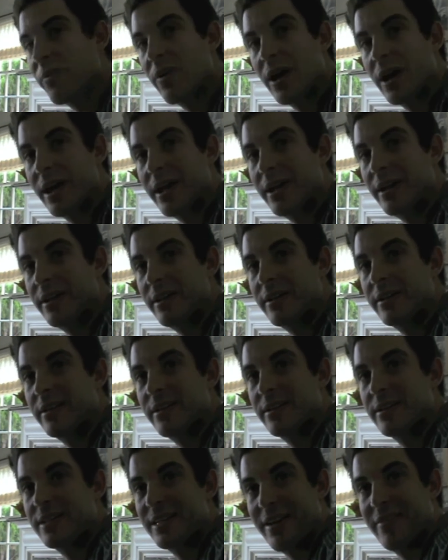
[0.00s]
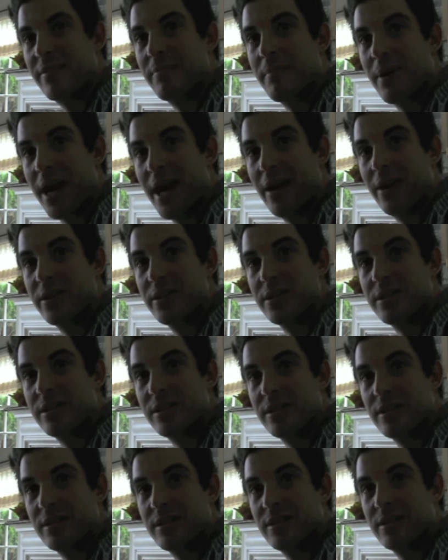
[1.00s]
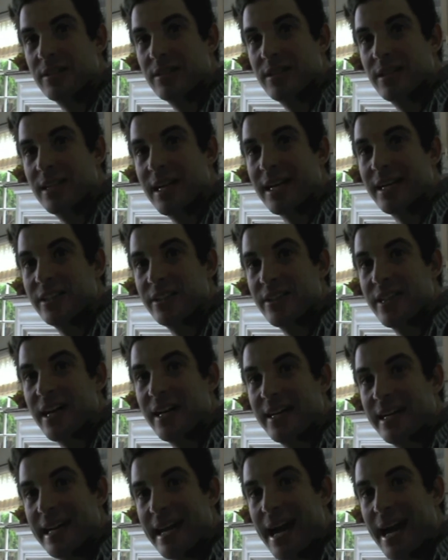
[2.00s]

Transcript: run seven miles, and I can do that in an